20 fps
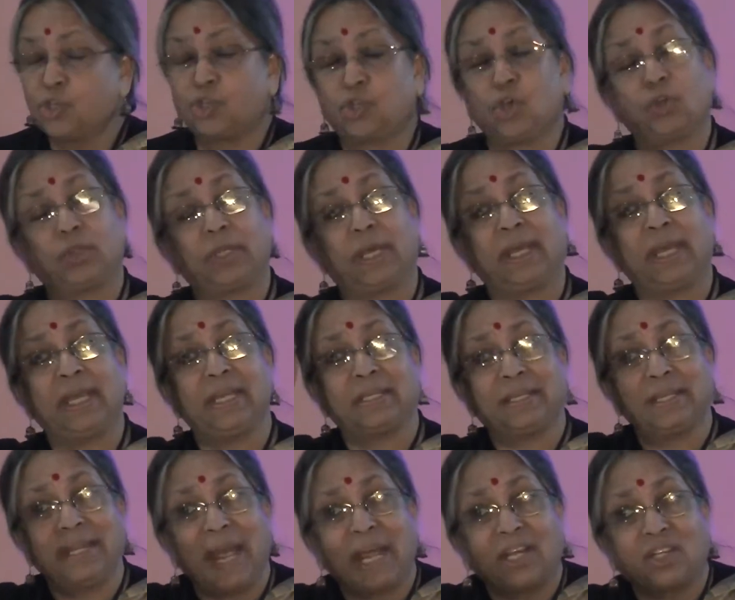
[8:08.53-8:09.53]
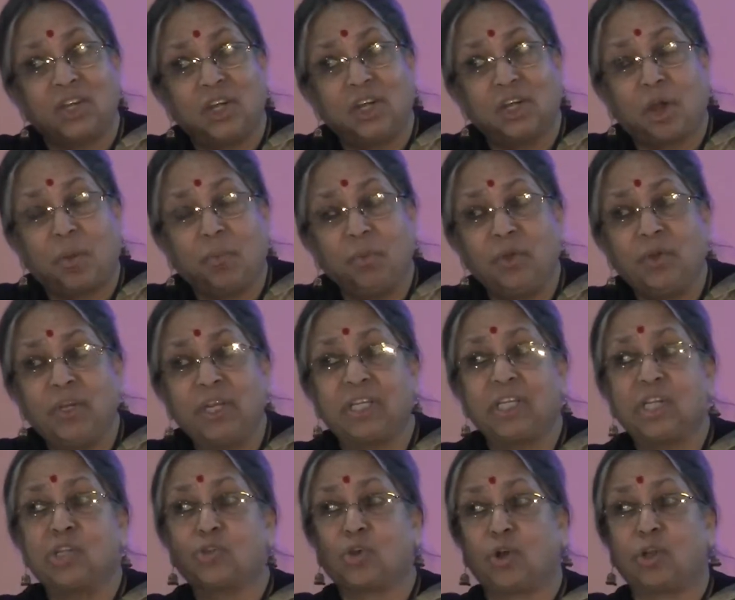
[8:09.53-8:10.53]
So the international
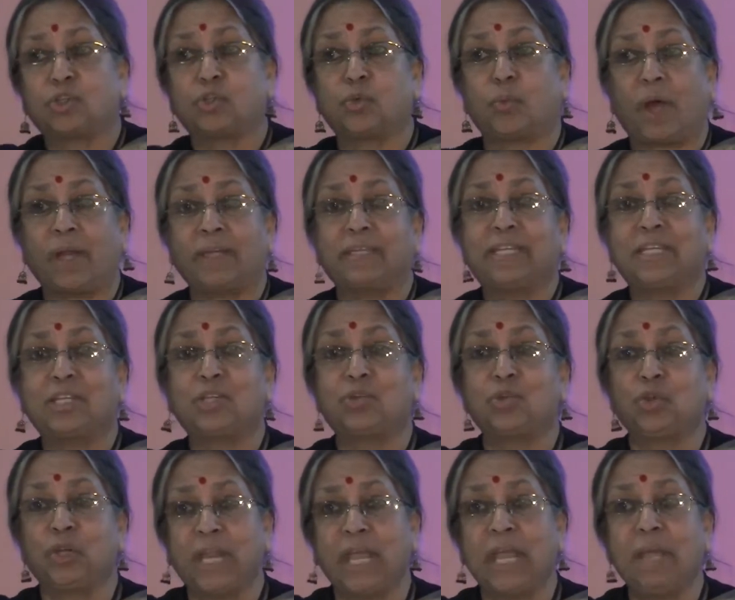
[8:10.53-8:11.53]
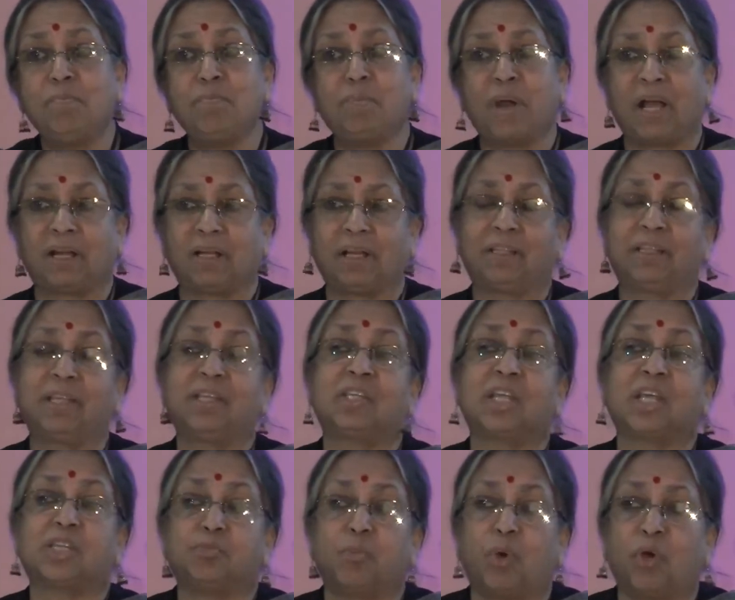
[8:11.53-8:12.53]
communities also wanted to name
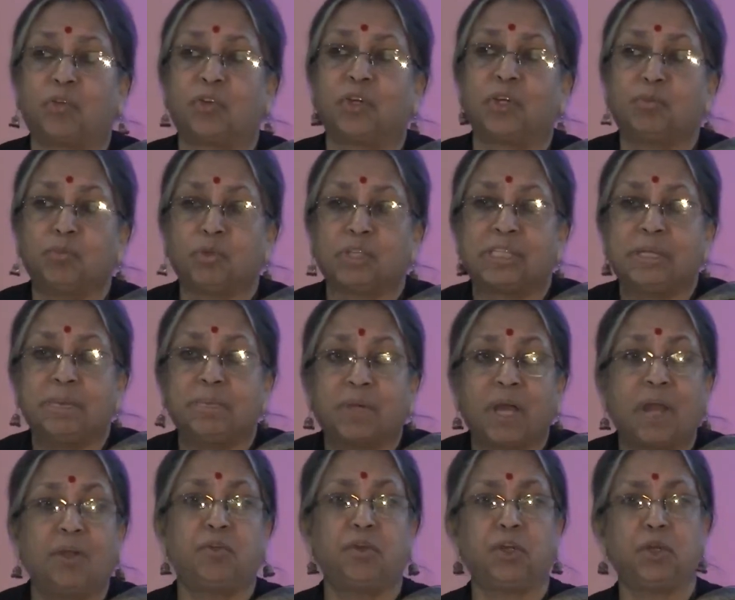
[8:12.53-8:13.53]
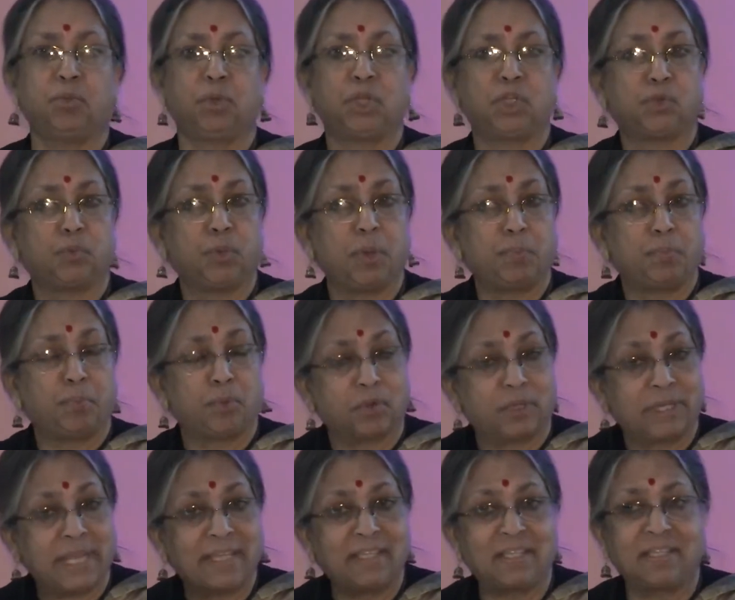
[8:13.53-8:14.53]
Bangladesh as moderate Muslim country, which we
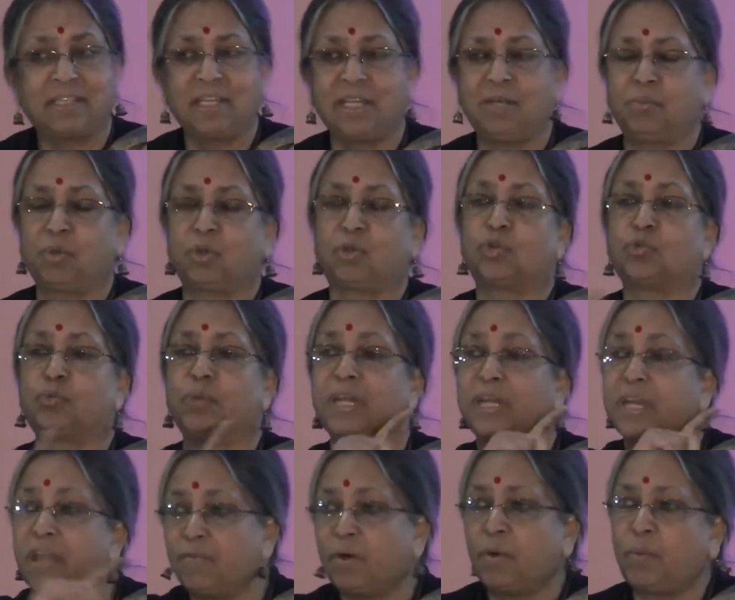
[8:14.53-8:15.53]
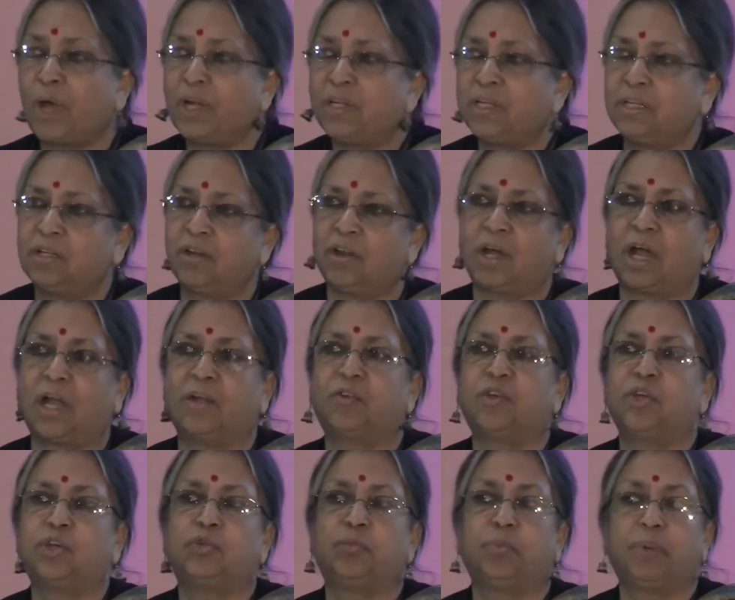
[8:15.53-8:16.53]
protested because we never wanted our
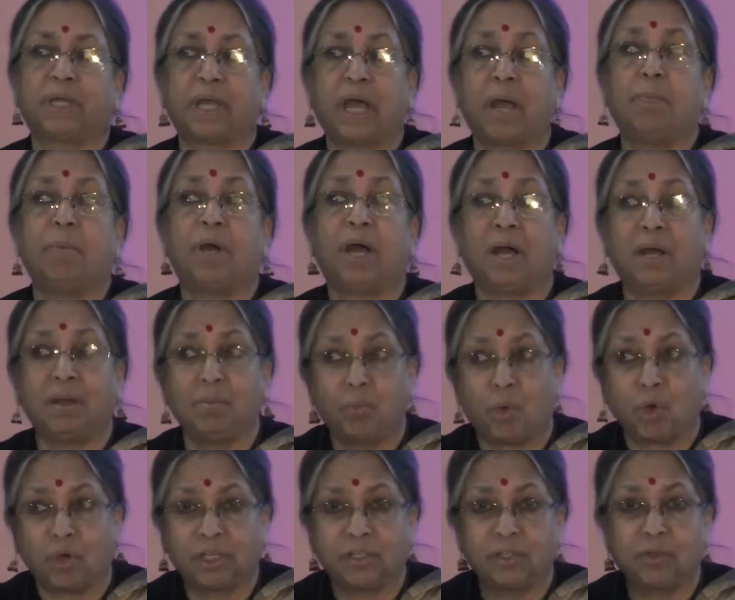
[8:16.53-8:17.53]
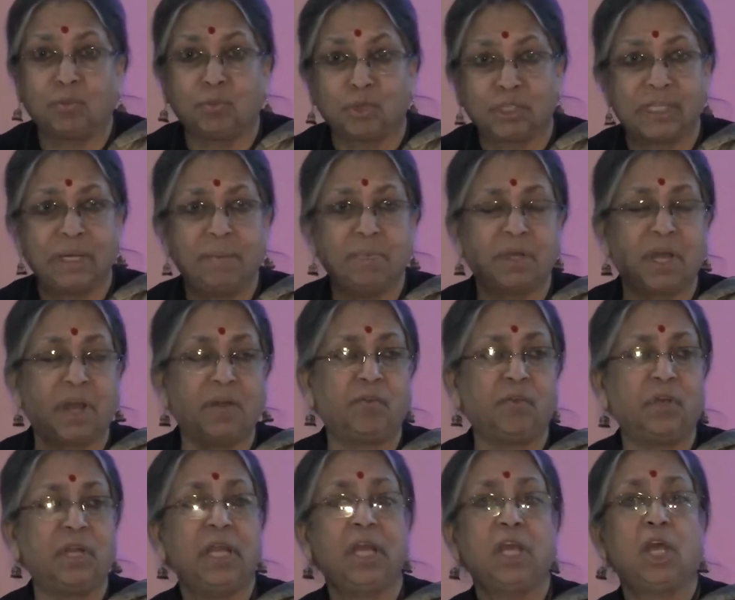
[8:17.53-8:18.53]
country to become a moderate Muslim
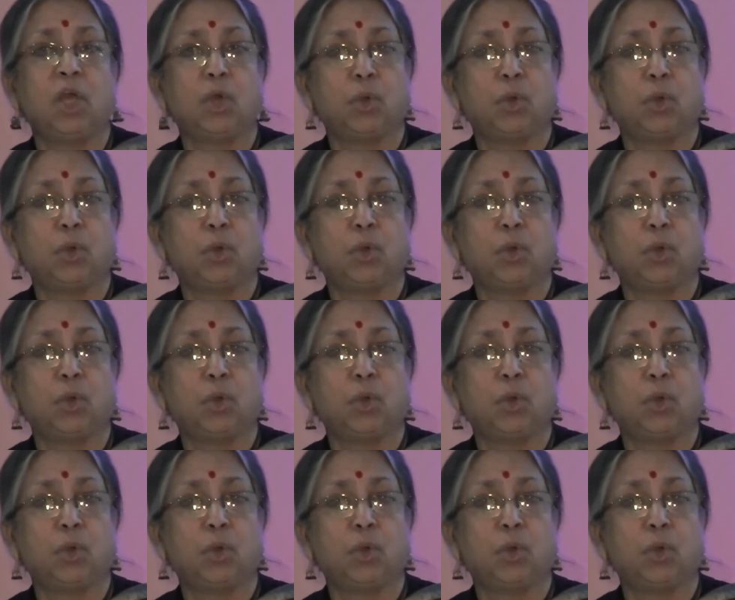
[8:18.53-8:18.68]
country.